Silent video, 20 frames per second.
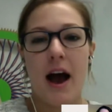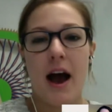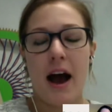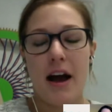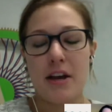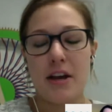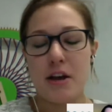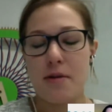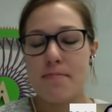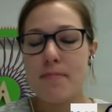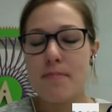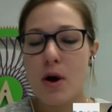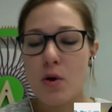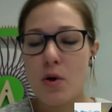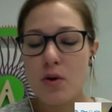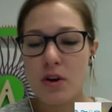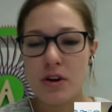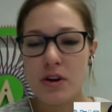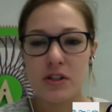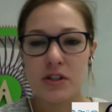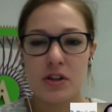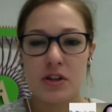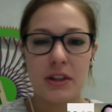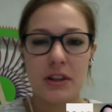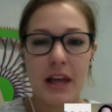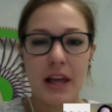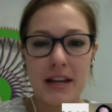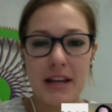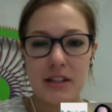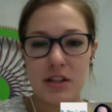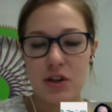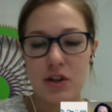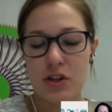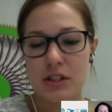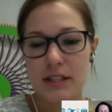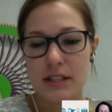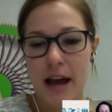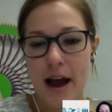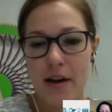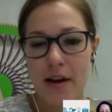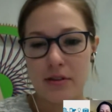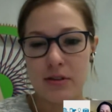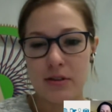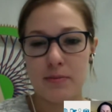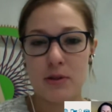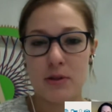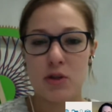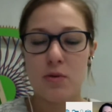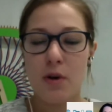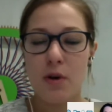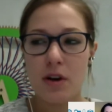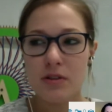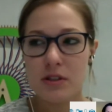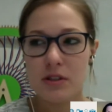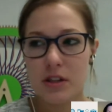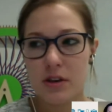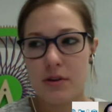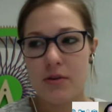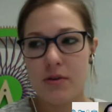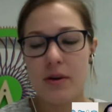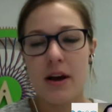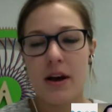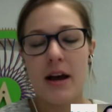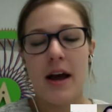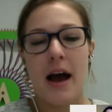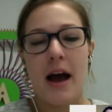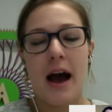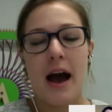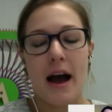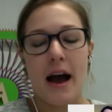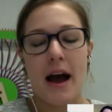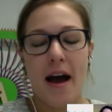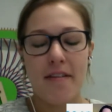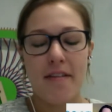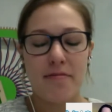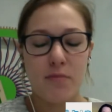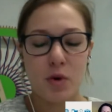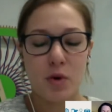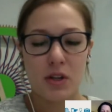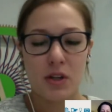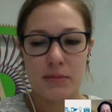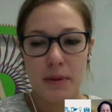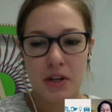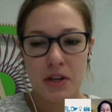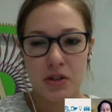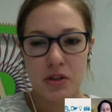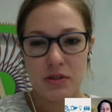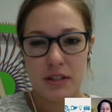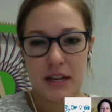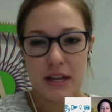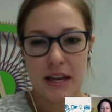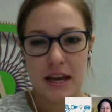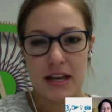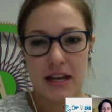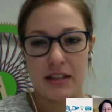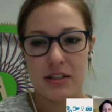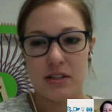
your motors, your lights, your sounds, but you also have more specialty kits.